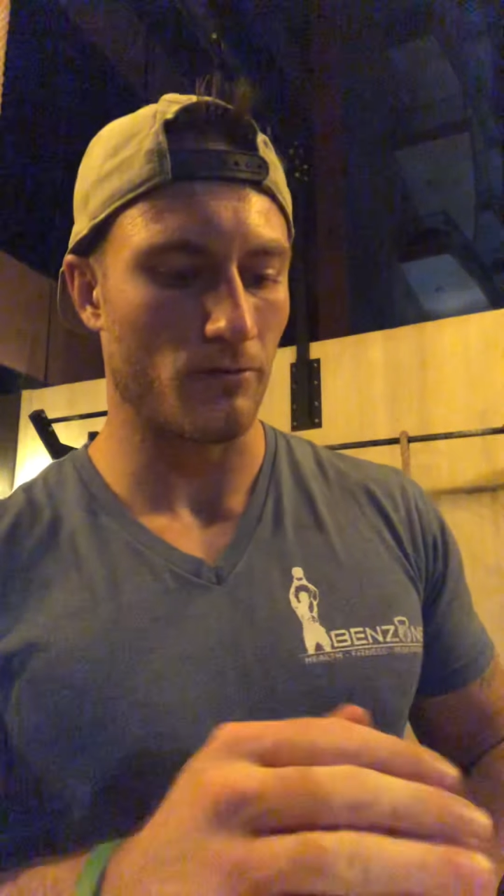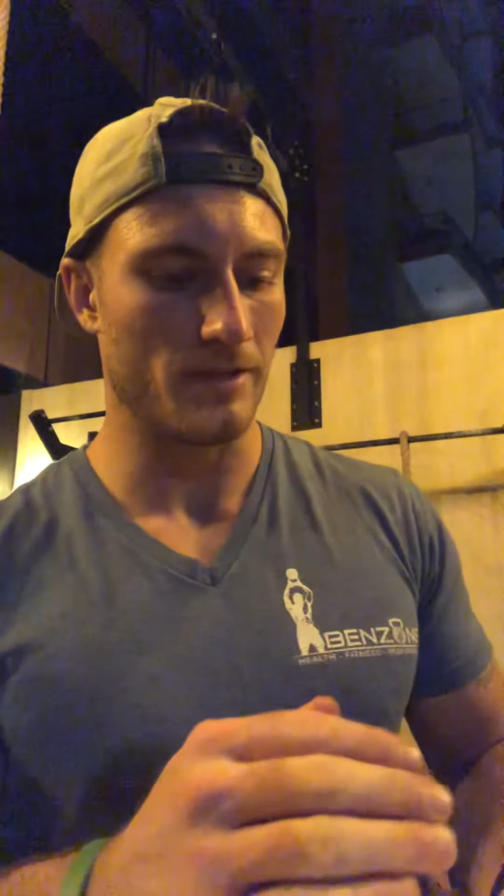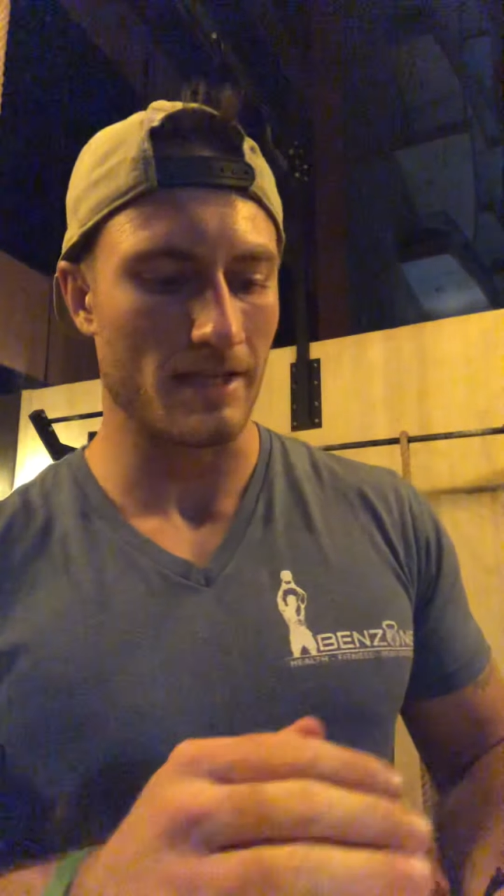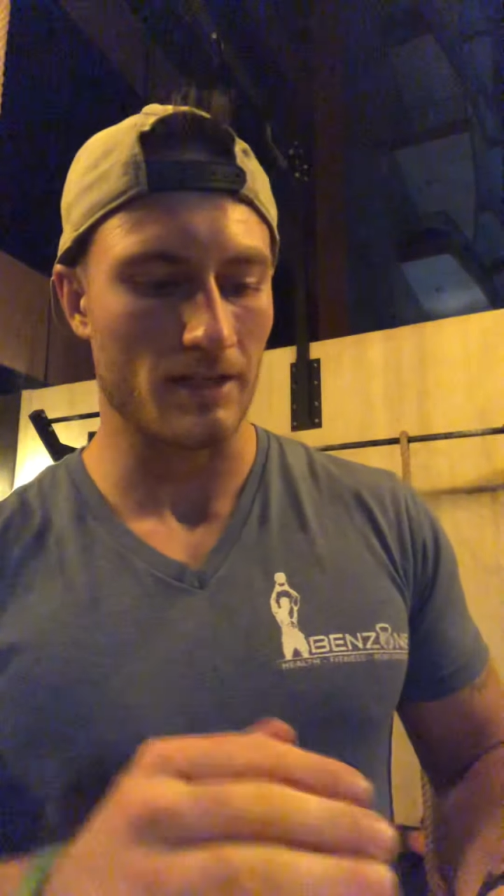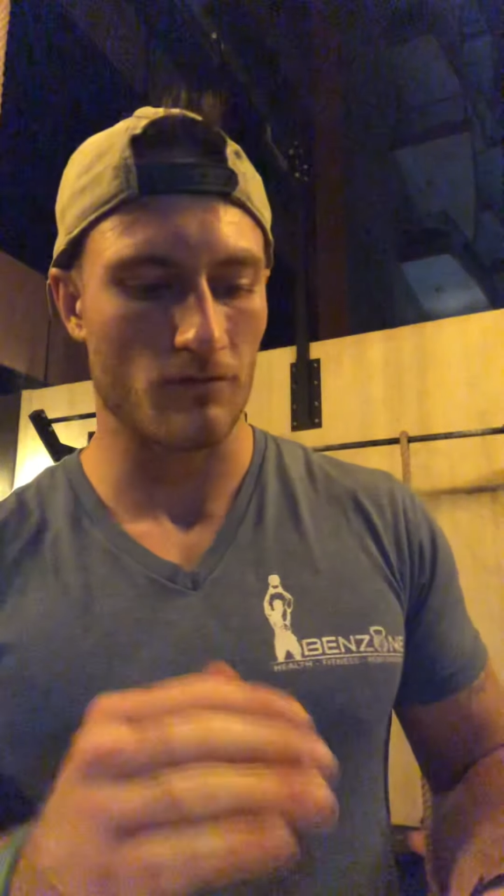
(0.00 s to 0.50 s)

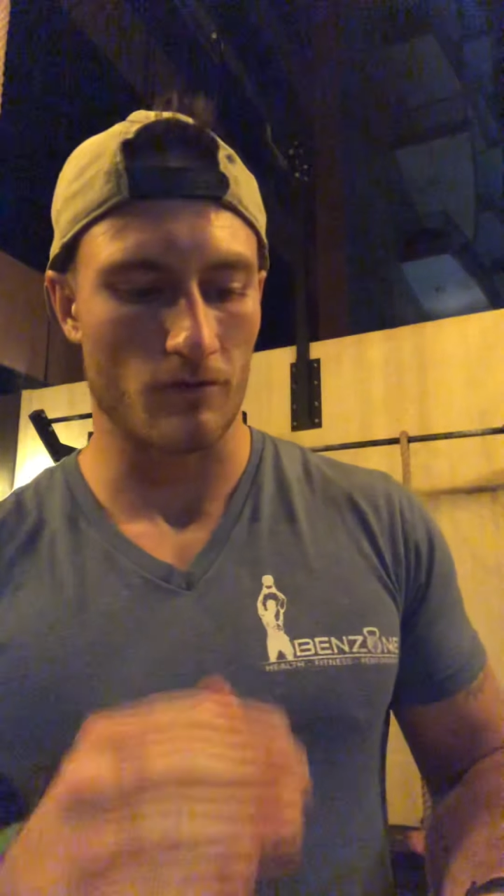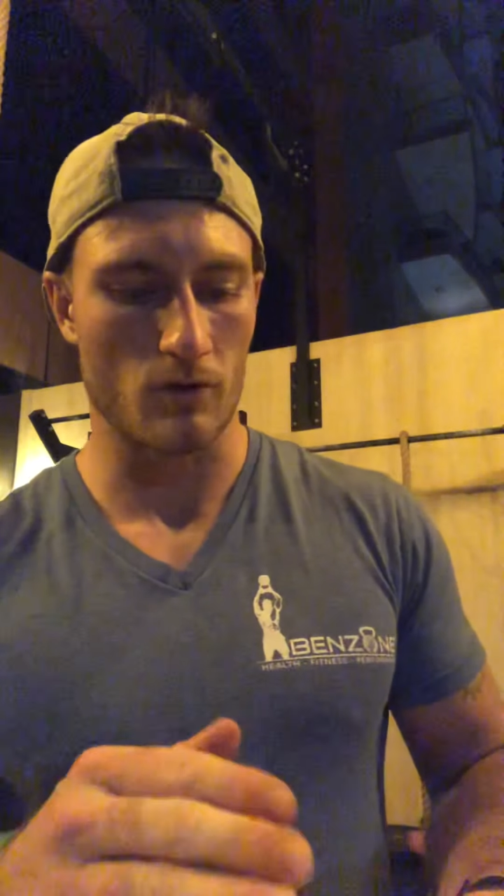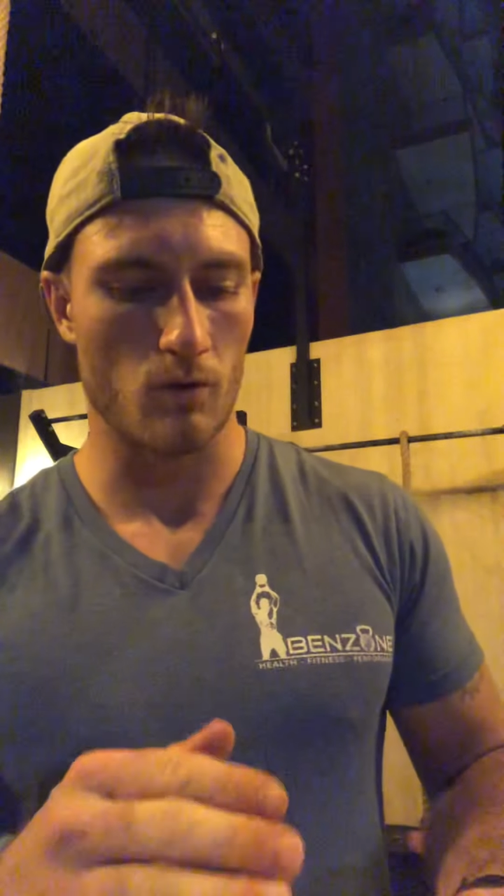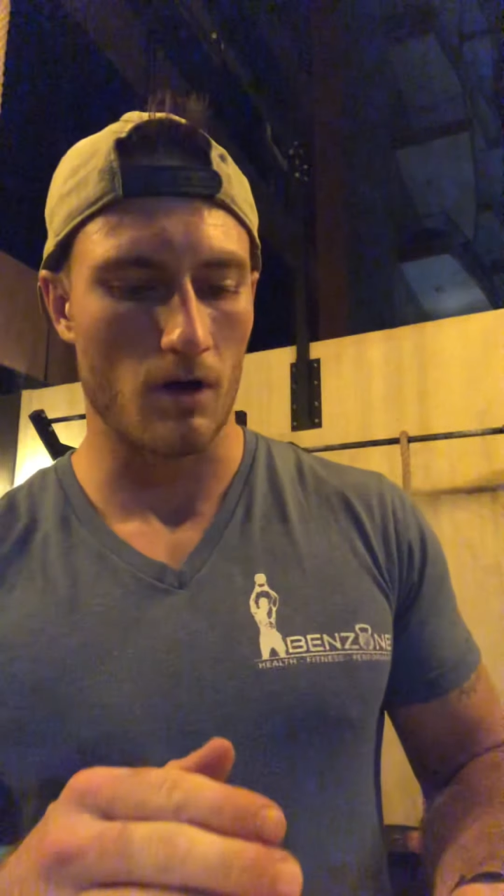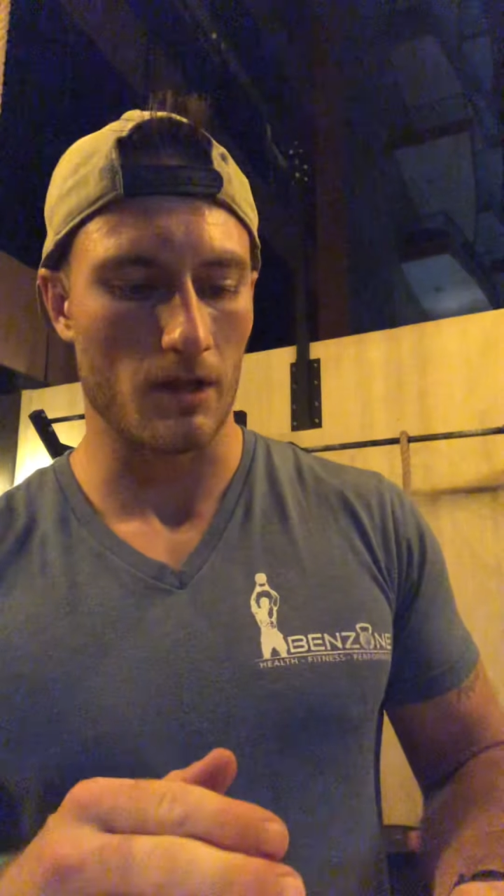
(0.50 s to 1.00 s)
sets for
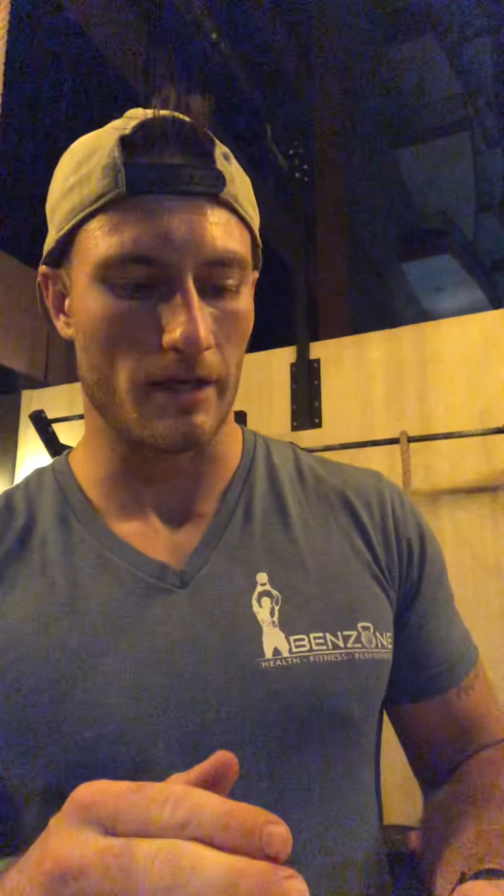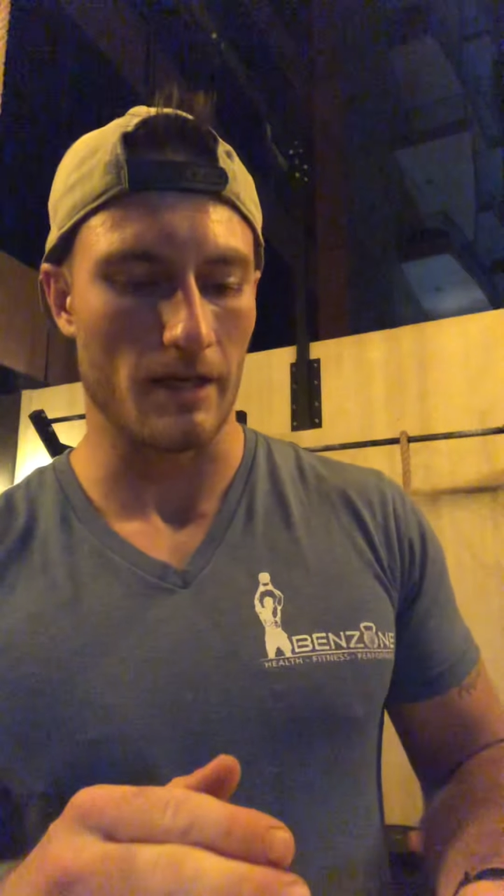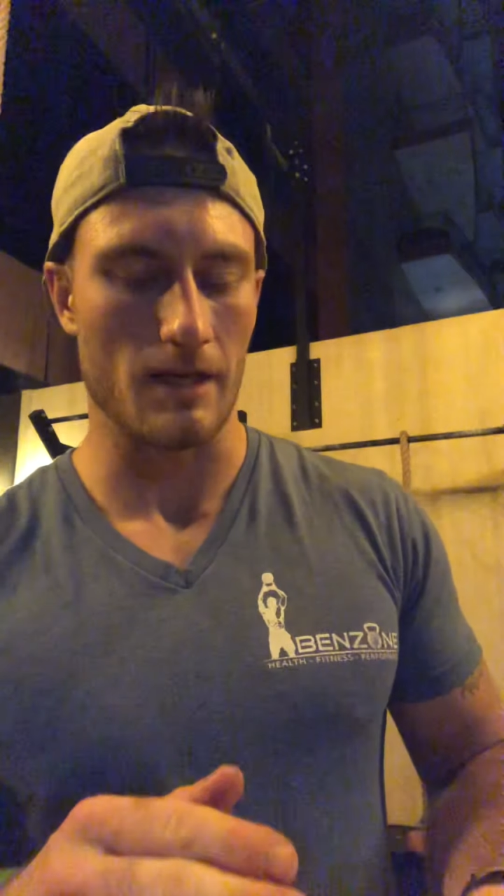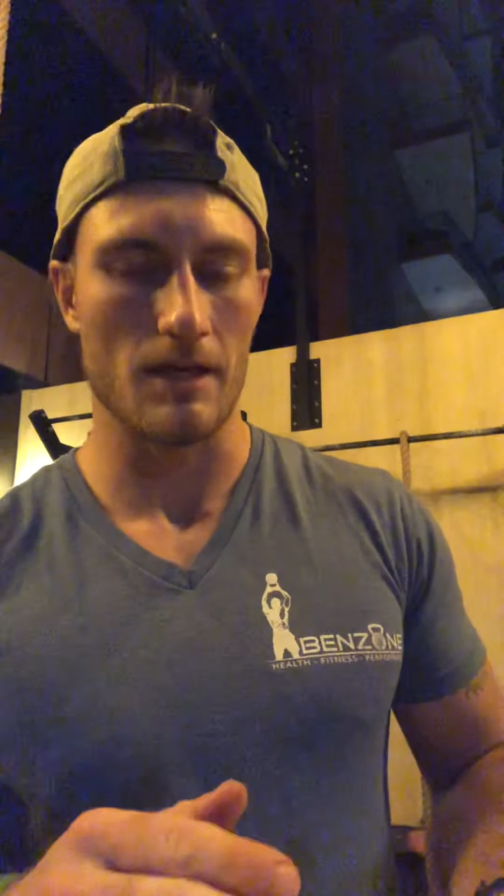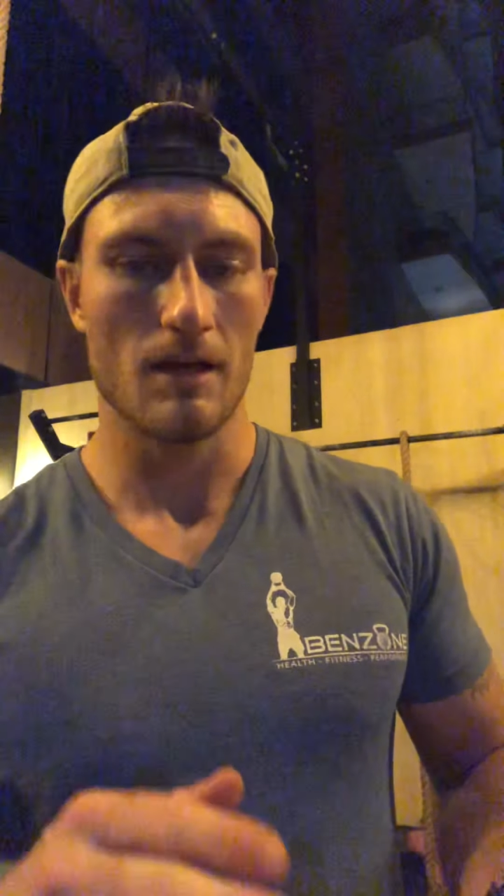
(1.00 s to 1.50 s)
quality.